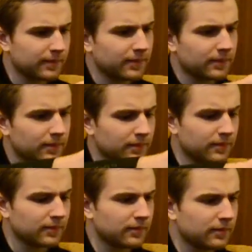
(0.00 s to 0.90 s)

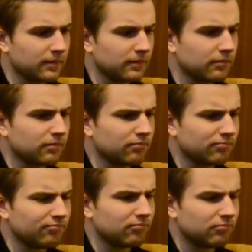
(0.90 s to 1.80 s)

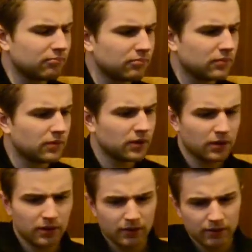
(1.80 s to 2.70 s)

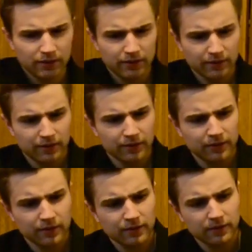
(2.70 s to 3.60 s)

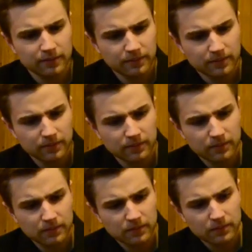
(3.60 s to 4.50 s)

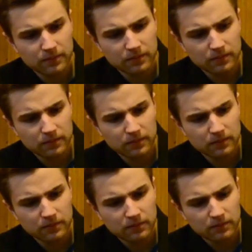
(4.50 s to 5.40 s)

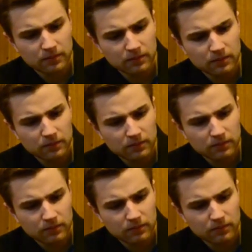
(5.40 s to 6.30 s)

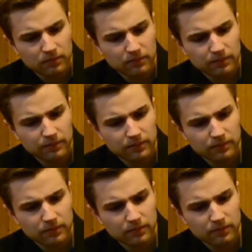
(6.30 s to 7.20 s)

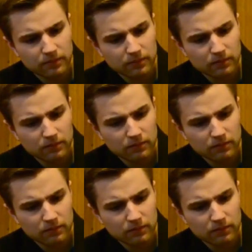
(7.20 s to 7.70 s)
Nothing is said.